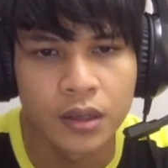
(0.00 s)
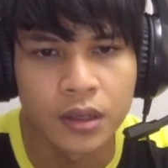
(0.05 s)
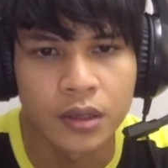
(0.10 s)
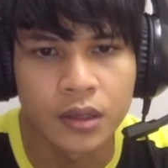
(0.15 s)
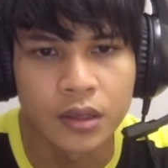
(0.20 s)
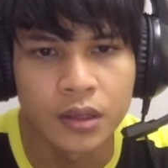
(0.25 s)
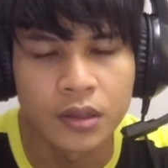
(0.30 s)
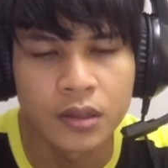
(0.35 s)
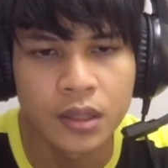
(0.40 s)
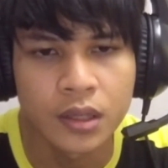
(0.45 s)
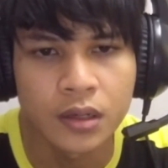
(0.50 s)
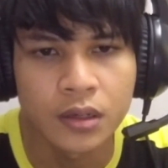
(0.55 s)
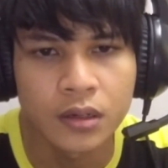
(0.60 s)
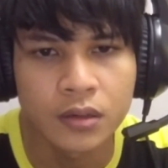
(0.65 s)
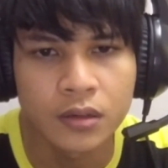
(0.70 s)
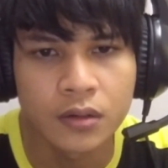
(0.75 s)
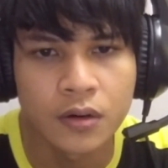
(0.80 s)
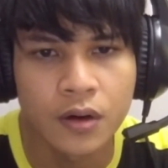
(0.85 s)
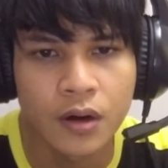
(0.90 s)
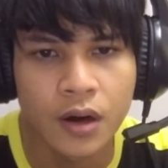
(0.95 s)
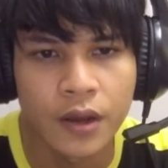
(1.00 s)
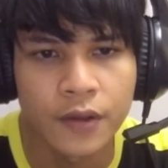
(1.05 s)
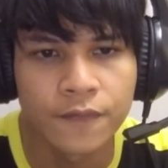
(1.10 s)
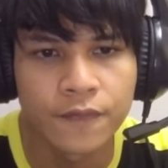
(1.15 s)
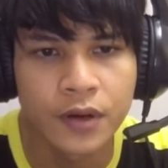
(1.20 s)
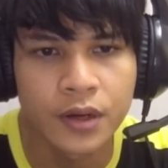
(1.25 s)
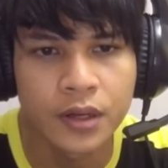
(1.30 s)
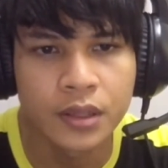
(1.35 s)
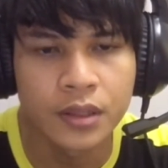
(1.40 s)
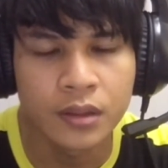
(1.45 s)
Intel Core
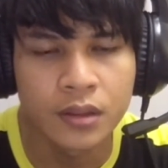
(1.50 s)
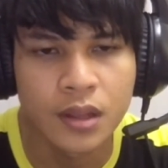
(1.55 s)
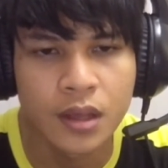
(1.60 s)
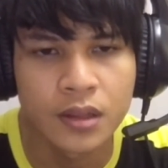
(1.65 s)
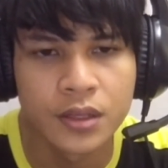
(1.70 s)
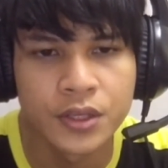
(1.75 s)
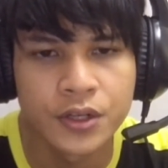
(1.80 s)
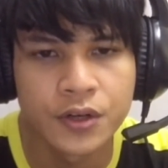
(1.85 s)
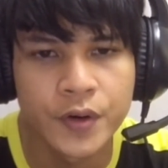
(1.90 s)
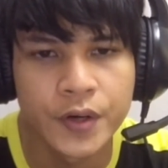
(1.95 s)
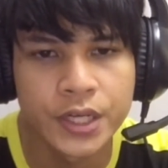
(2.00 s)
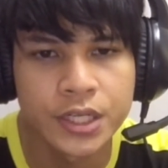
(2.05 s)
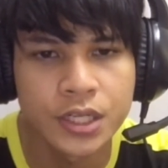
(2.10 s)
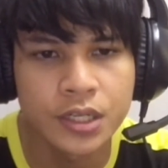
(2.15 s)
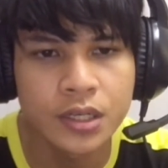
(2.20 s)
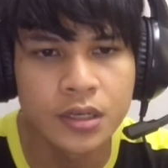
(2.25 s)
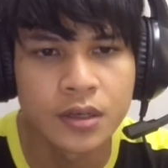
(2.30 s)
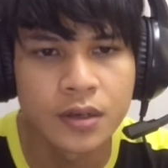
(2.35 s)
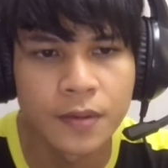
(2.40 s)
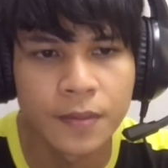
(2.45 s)
i5 10th generation.